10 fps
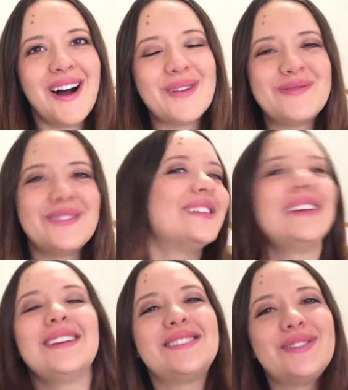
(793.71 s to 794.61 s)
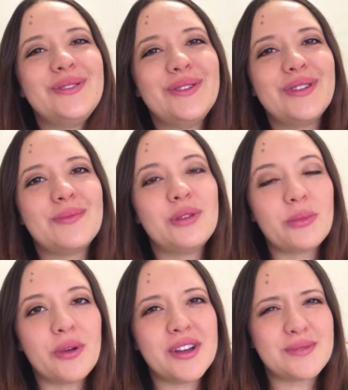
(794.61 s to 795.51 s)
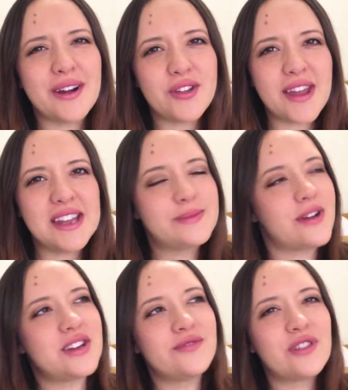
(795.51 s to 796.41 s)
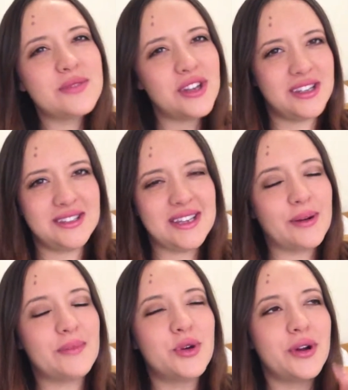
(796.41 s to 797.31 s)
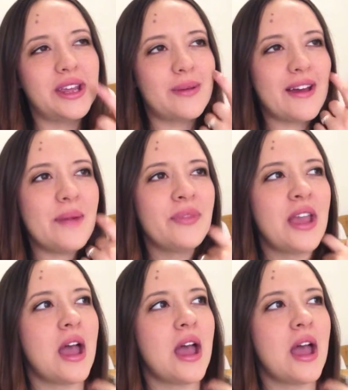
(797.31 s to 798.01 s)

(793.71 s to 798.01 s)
I'll put a link to the blog post where I got that inspiration from, so you can see what I'm talking about.